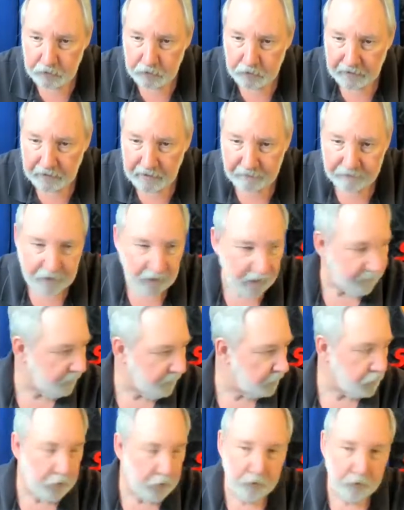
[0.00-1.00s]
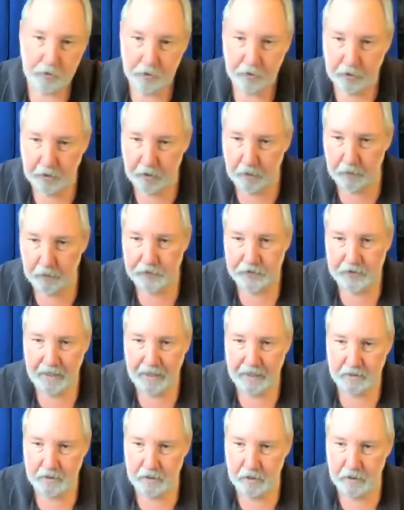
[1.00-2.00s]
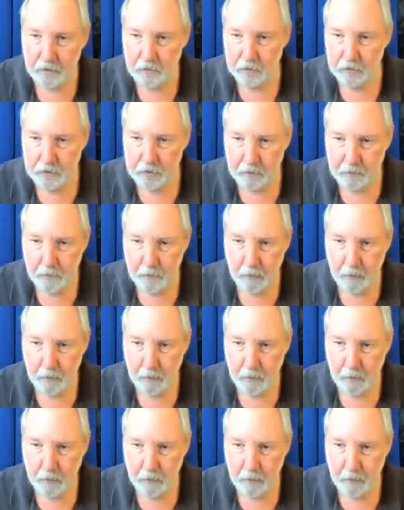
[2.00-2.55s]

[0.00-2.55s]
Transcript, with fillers: I left off at 2.30 with Scott's note.